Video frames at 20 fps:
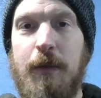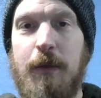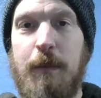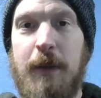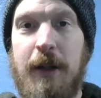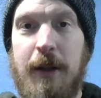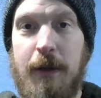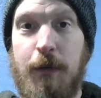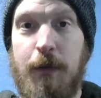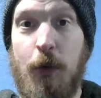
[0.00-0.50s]

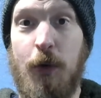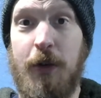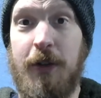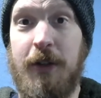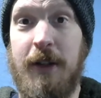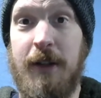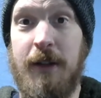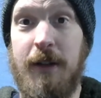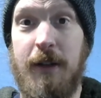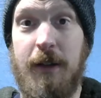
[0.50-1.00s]
being forced
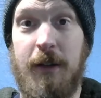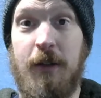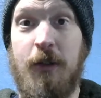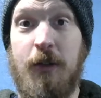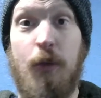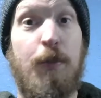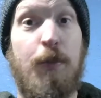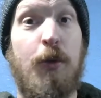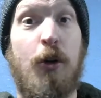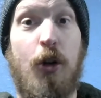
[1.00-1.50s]
into this
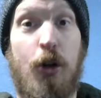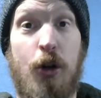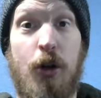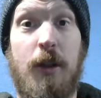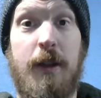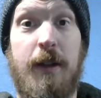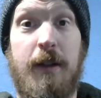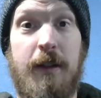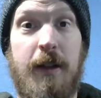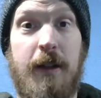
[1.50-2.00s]
super
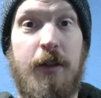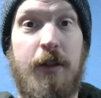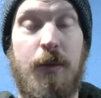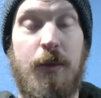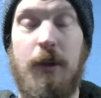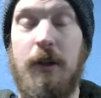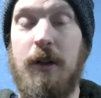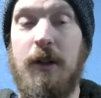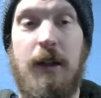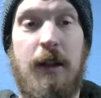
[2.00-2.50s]
early
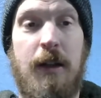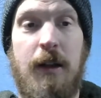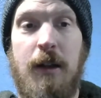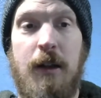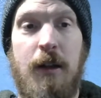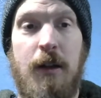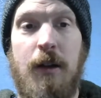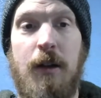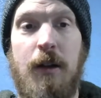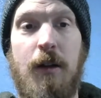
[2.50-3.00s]
schedule
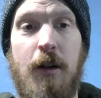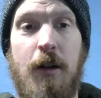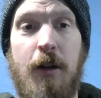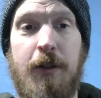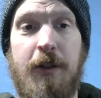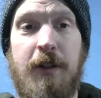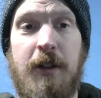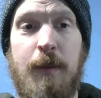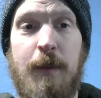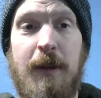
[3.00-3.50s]
are
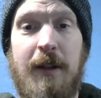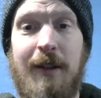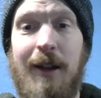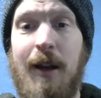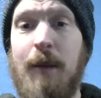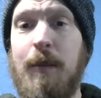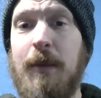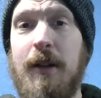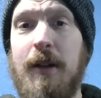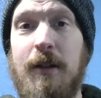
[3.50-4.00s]
just going to be
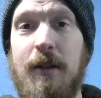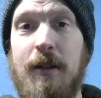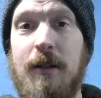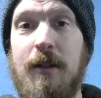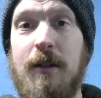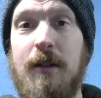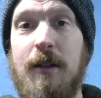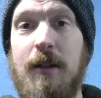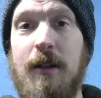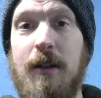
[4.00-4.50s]
zombies.
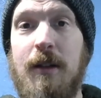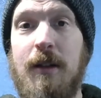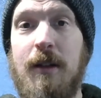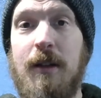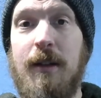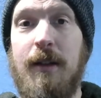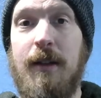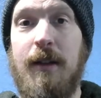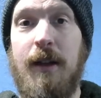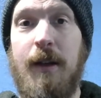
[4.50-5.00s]

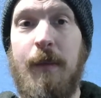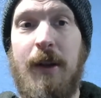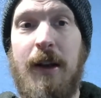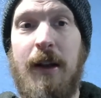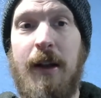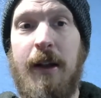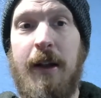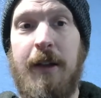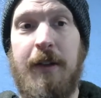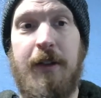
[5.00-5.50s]
And I mean,
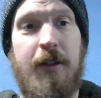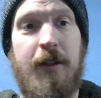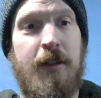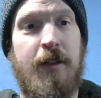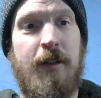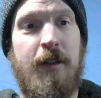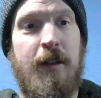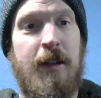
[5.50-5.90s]
that's